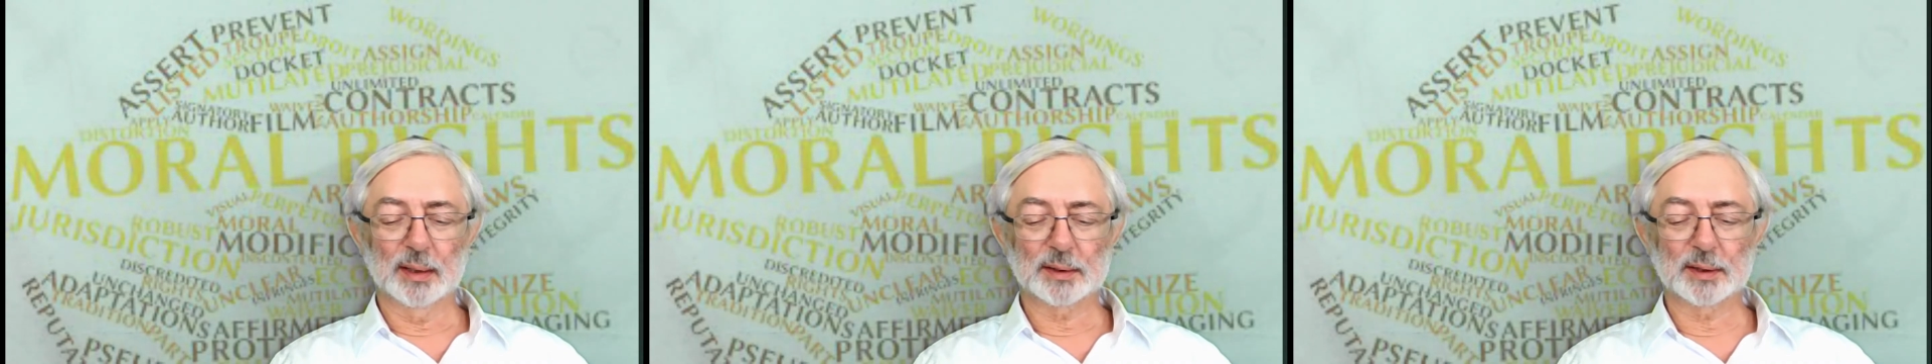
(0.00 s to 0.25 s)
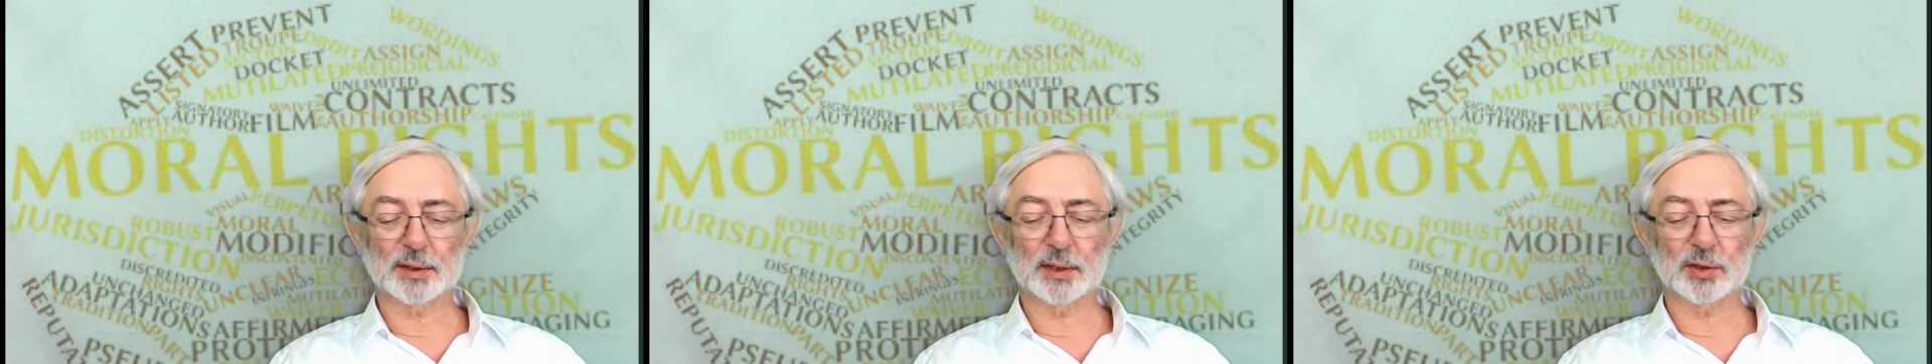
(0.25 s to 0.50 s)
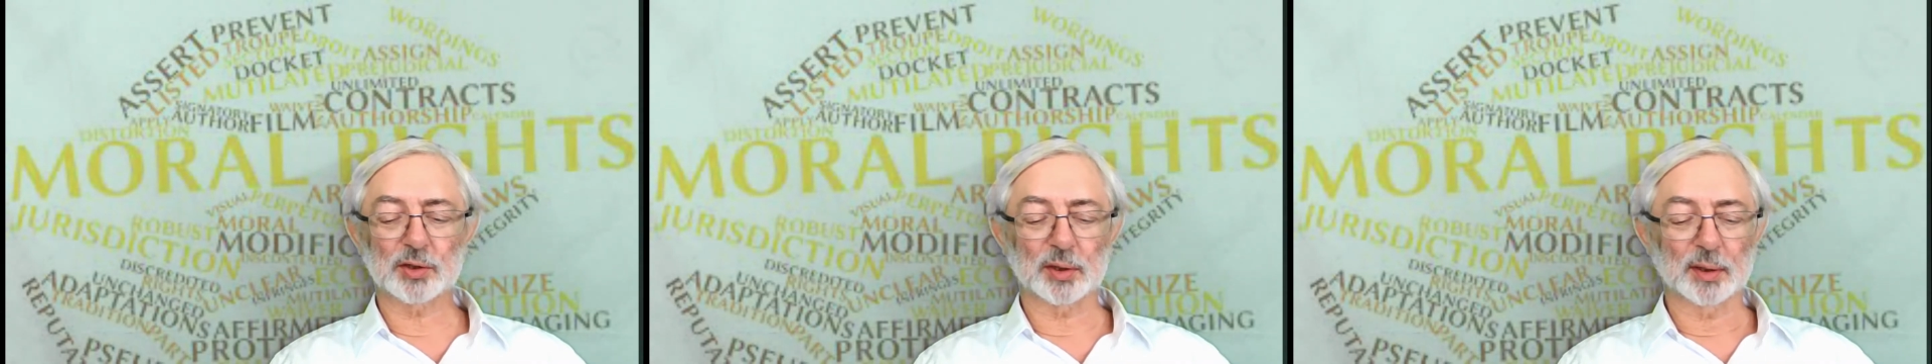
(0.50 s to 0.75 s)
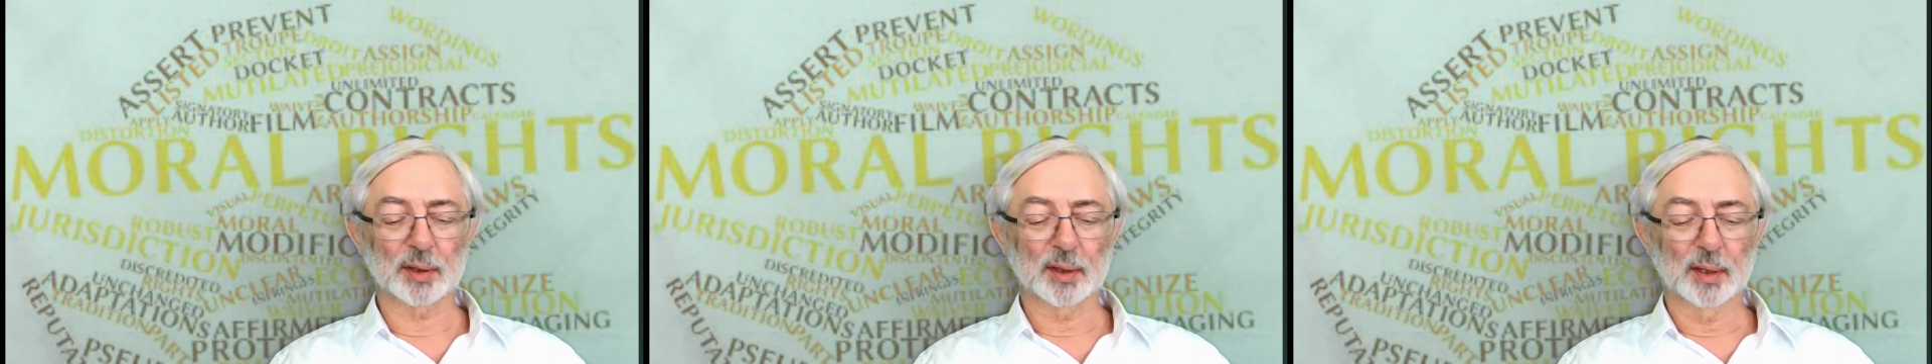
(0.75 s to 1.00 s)
decision.
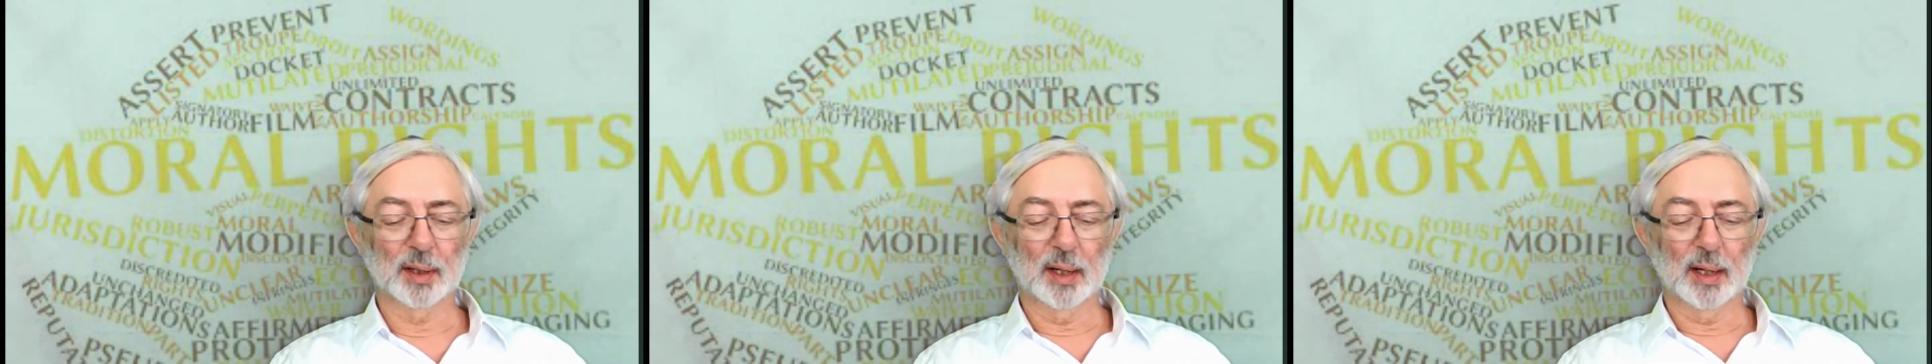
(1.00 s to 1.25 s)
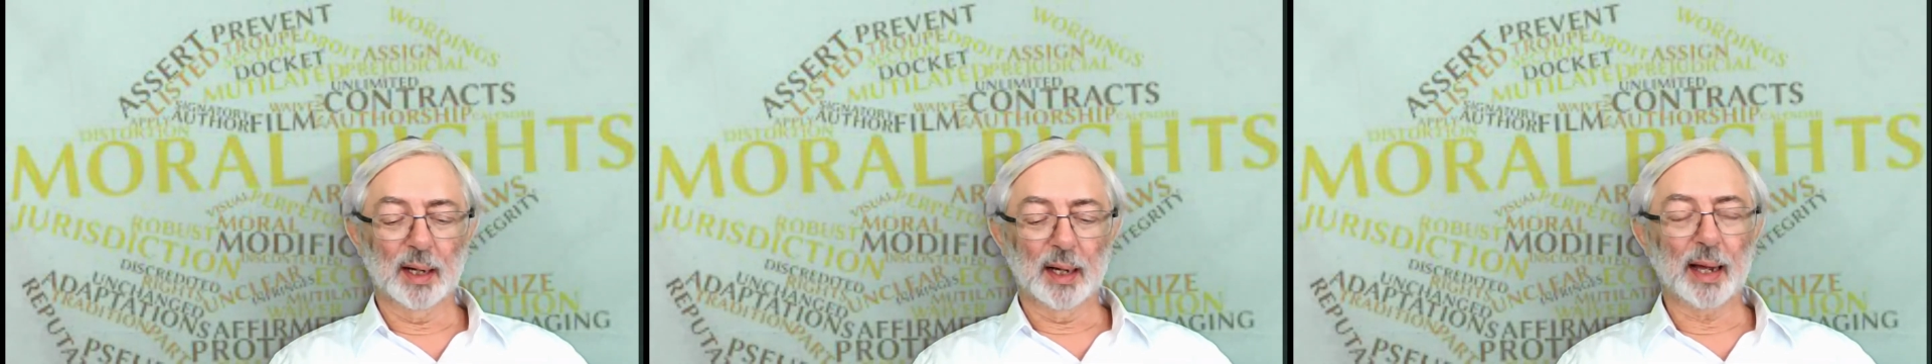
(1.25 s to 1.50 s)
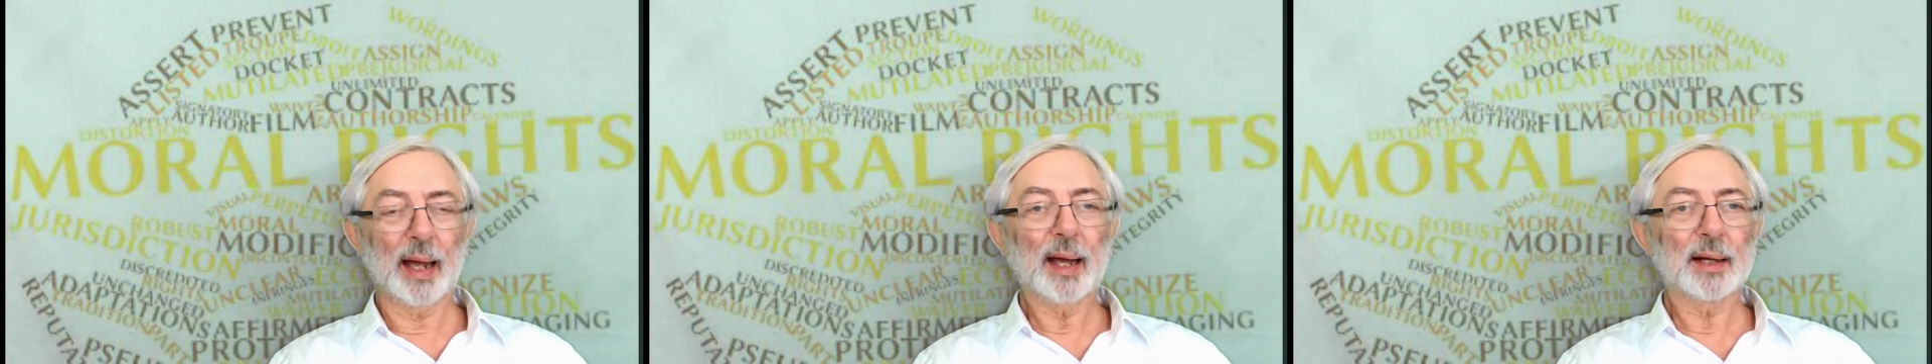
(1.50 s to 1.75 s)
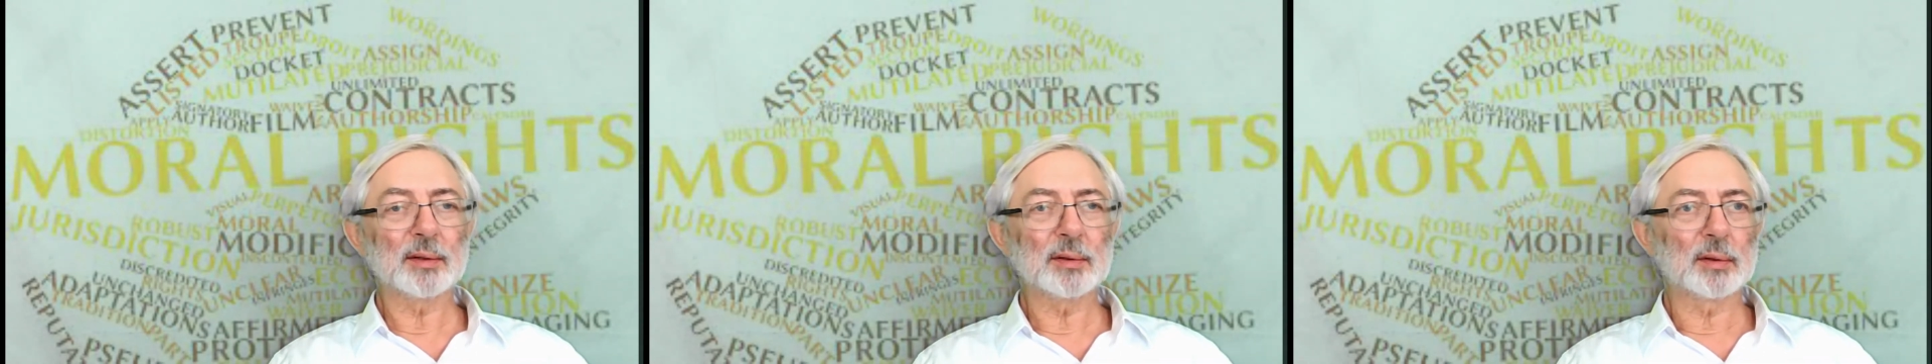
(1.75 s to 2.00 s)

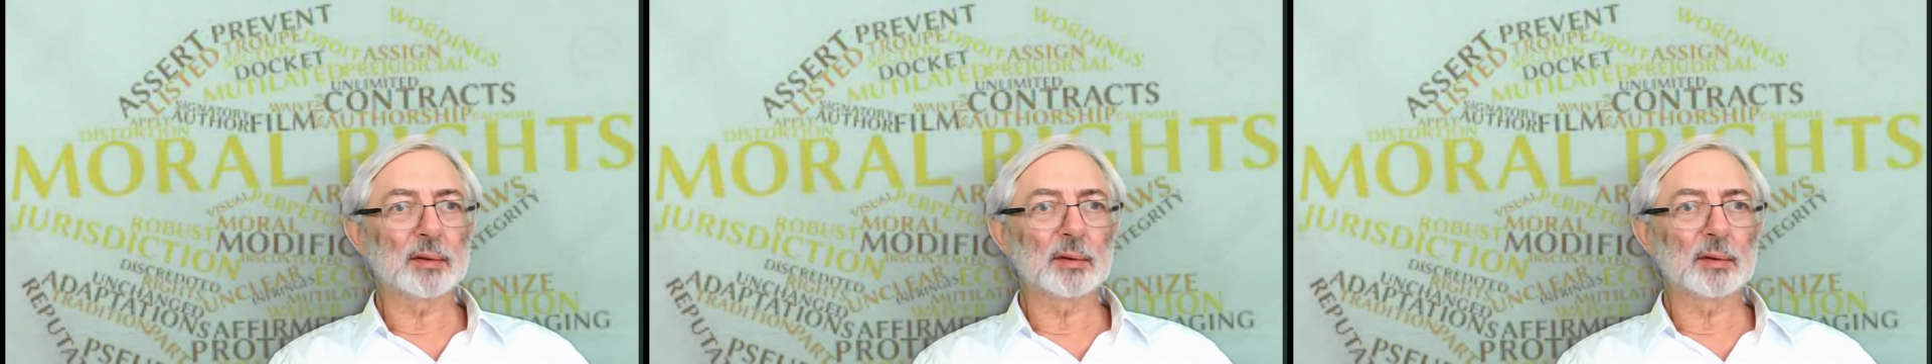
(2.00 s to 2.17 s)
And